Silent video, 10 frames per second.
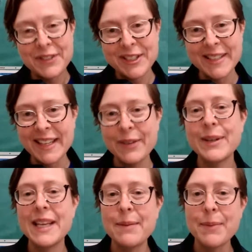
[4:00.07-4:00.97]
just like you
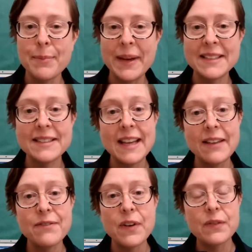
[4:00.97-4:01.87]
would keep your bass
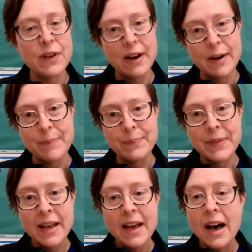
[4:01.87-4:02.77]
safe from
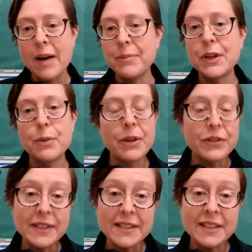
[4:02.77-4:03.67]
little
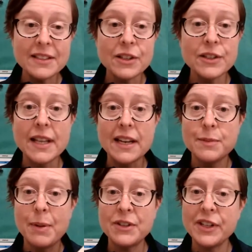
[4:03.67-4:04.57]
brothers and sisters, and
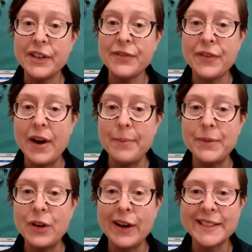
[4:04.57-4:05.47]
especially from
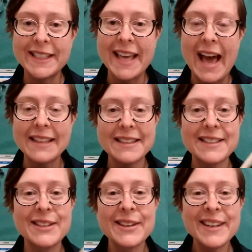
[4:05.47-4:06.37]
dogs and
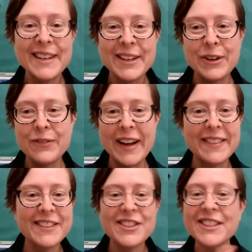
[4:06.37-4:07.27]
cats who find
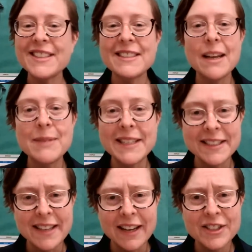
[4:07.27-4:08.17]
this just as tempting to
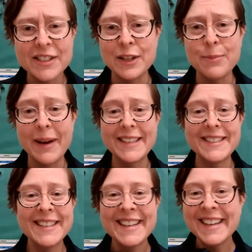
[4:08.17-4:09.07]
touch as you might.
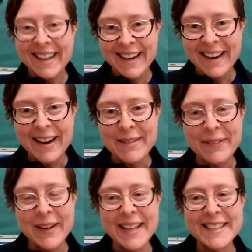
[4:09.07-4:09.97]
All right, my
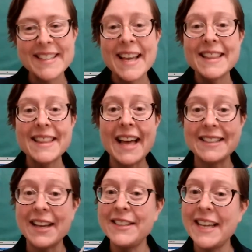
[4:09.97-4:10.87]
friends, that's
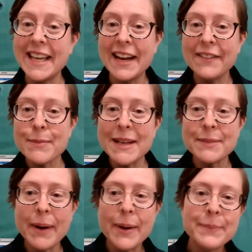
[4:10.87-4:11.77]
how you take care of your bass
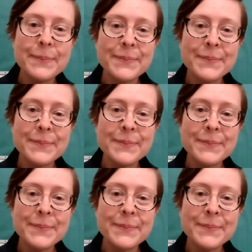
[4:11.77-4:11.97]
bow.